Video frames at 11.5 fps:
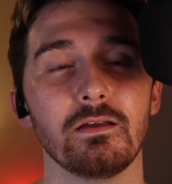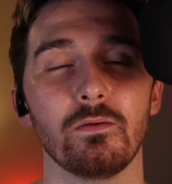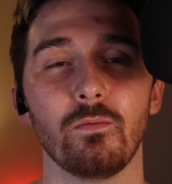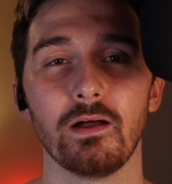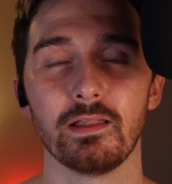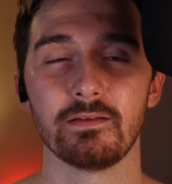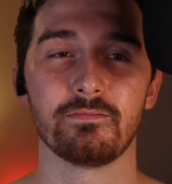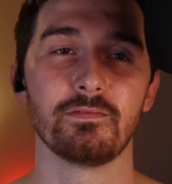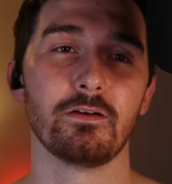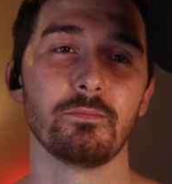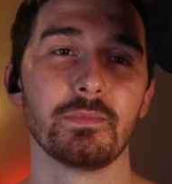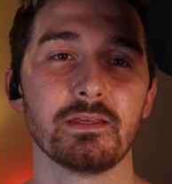while I
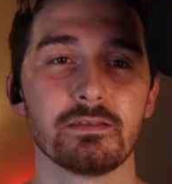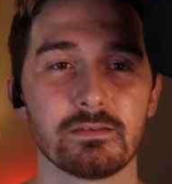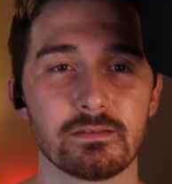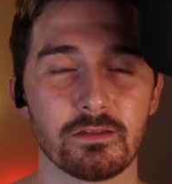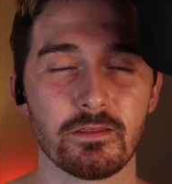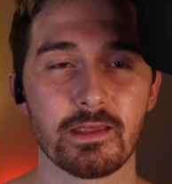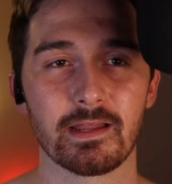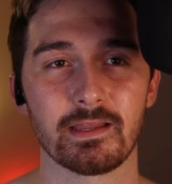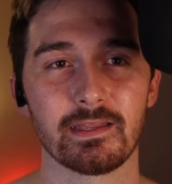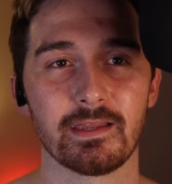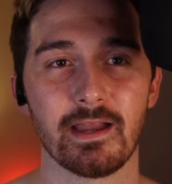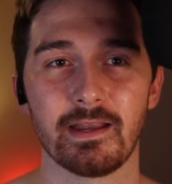film this so that I
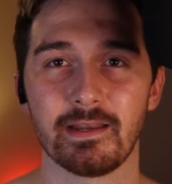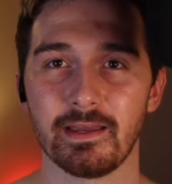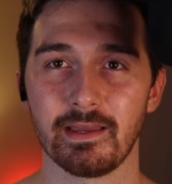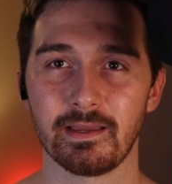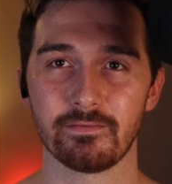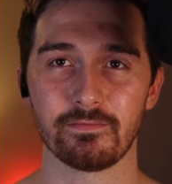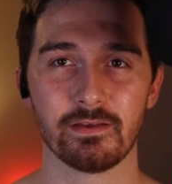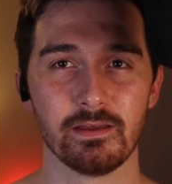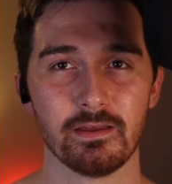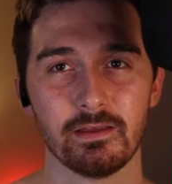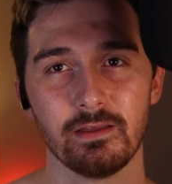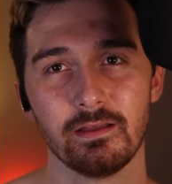can kind of have
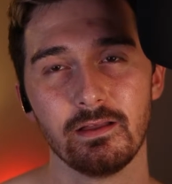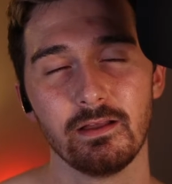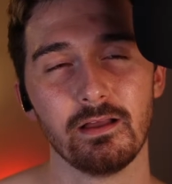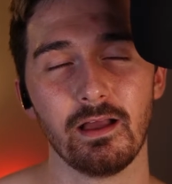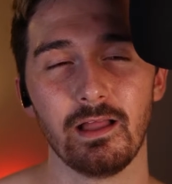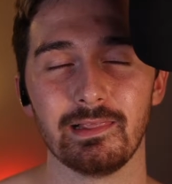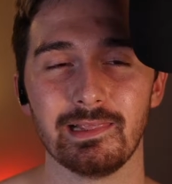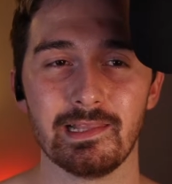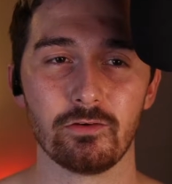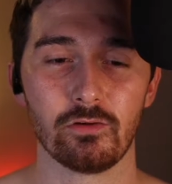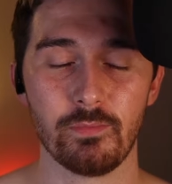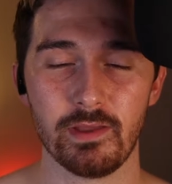a
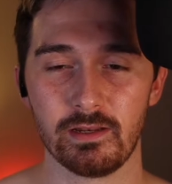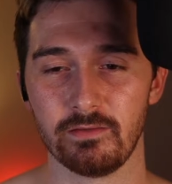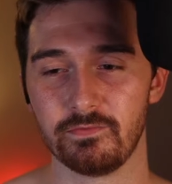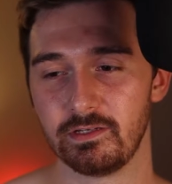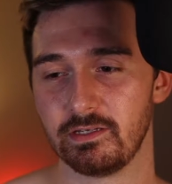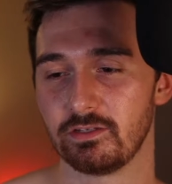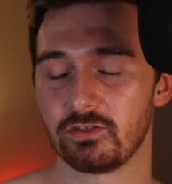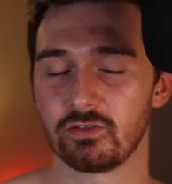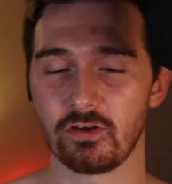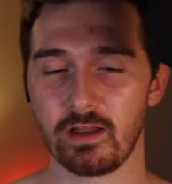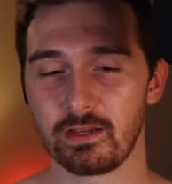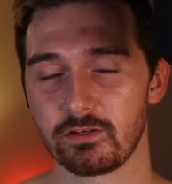little bit of a
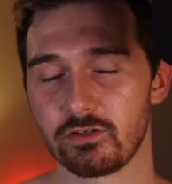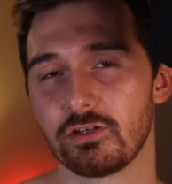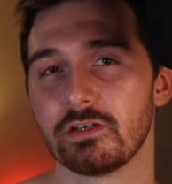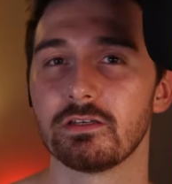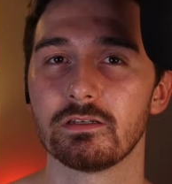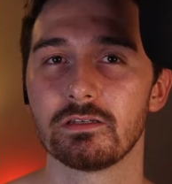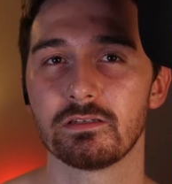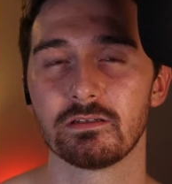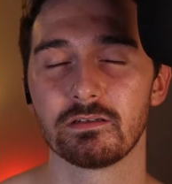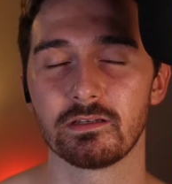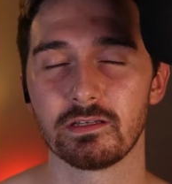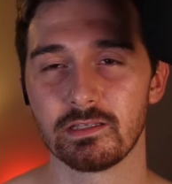distraction,
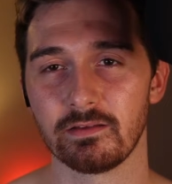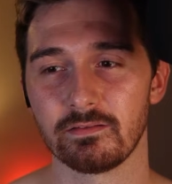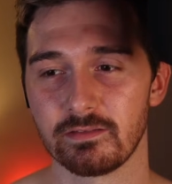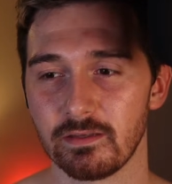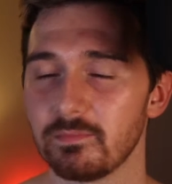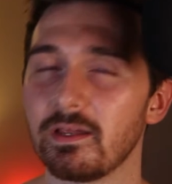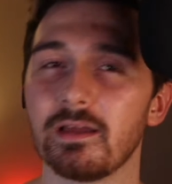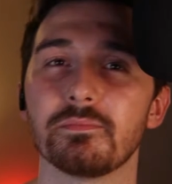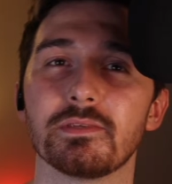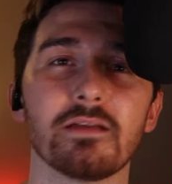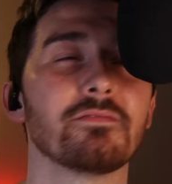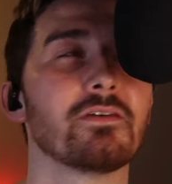because sometimes
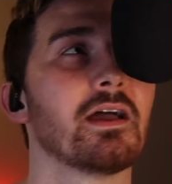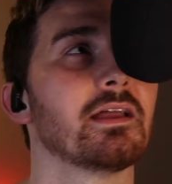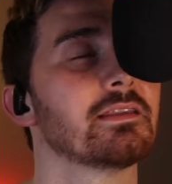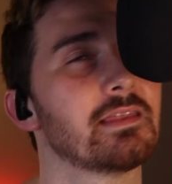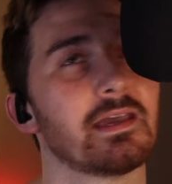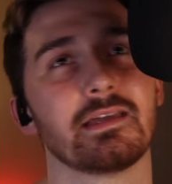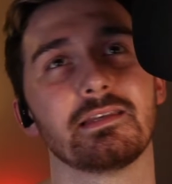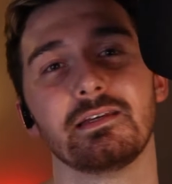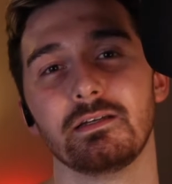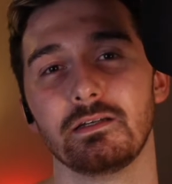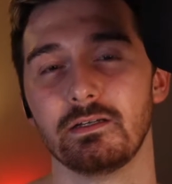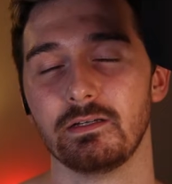I find that
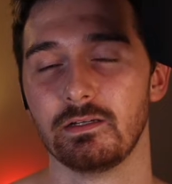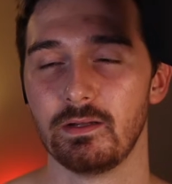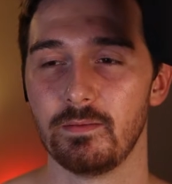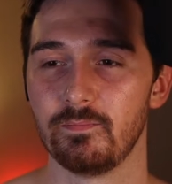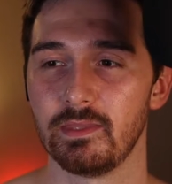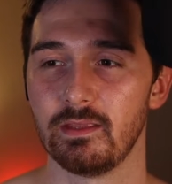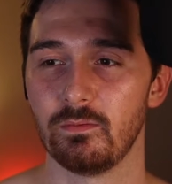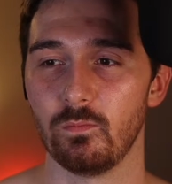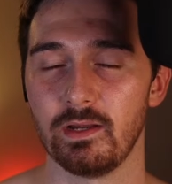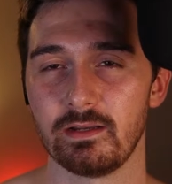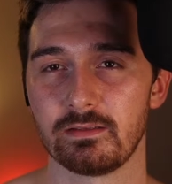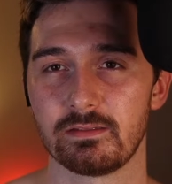
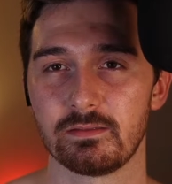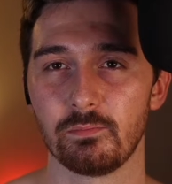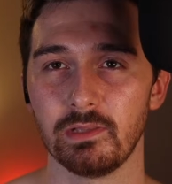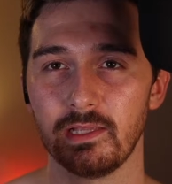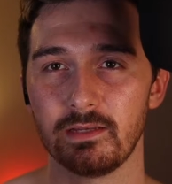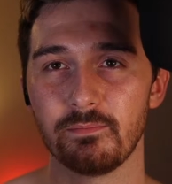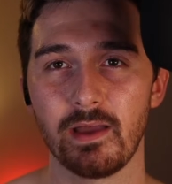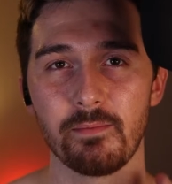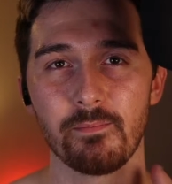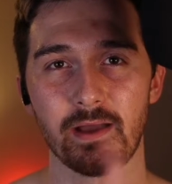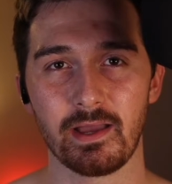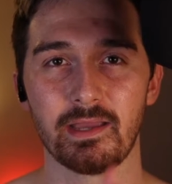when I split my
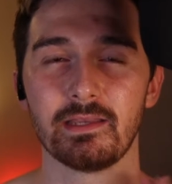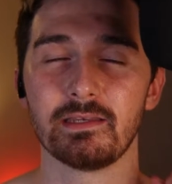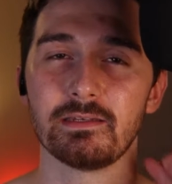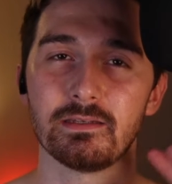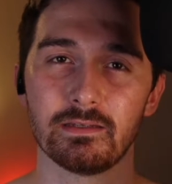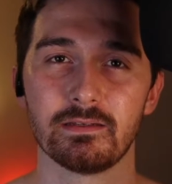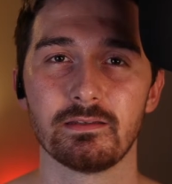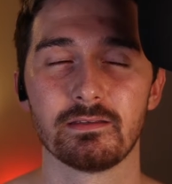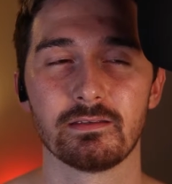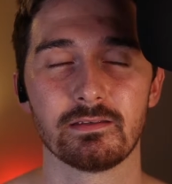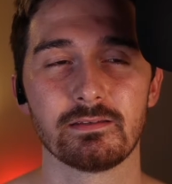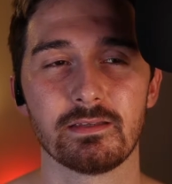mind
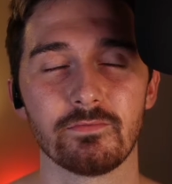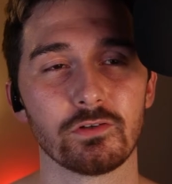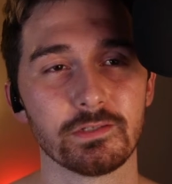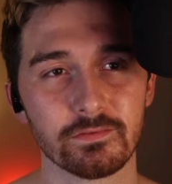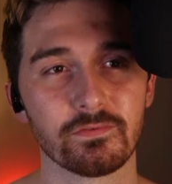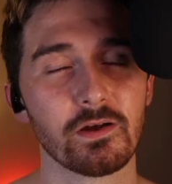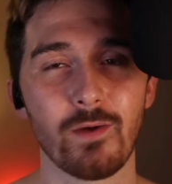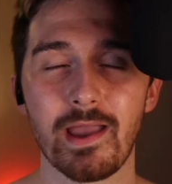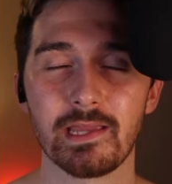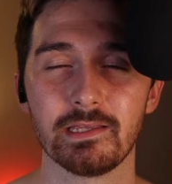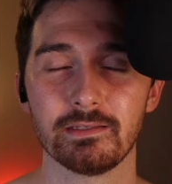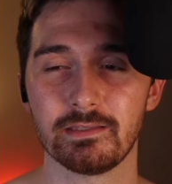several different
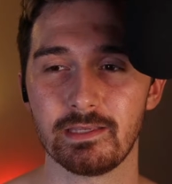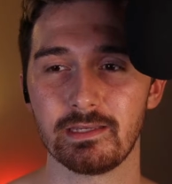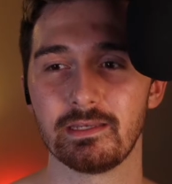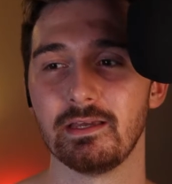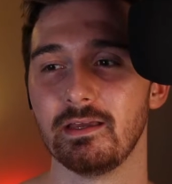ways, then